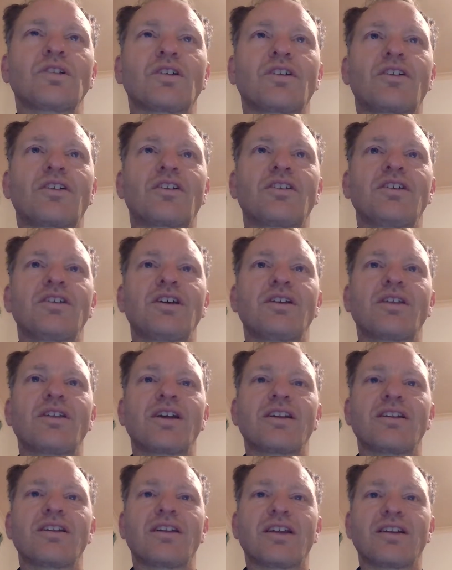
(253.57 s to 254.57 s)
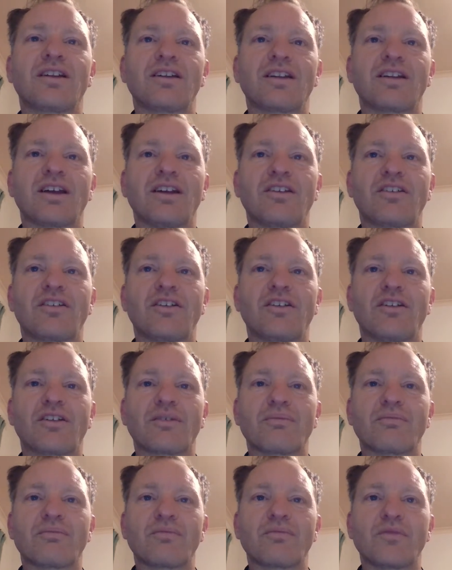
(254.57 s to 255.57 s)
So yeah, that answers
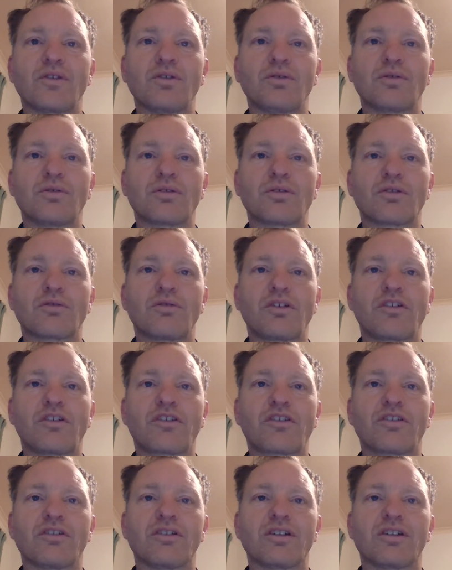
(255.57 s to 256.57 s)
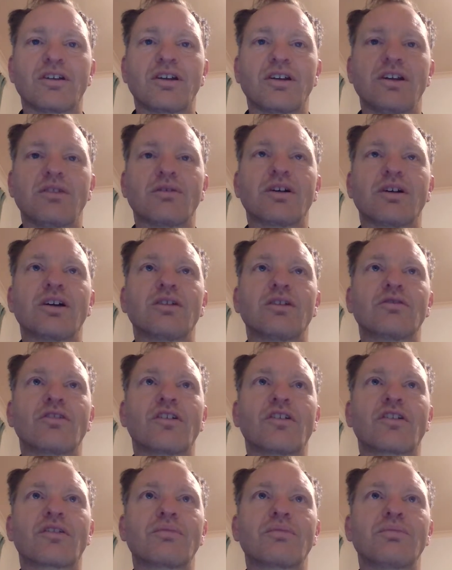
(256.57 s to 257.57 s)
your question. Anyway, I'll
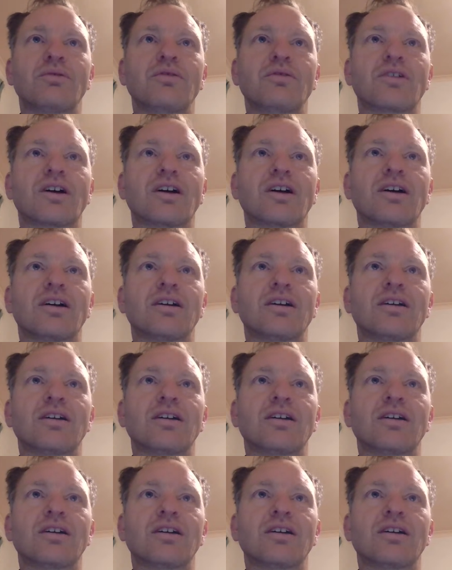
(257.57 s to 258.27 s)
just put a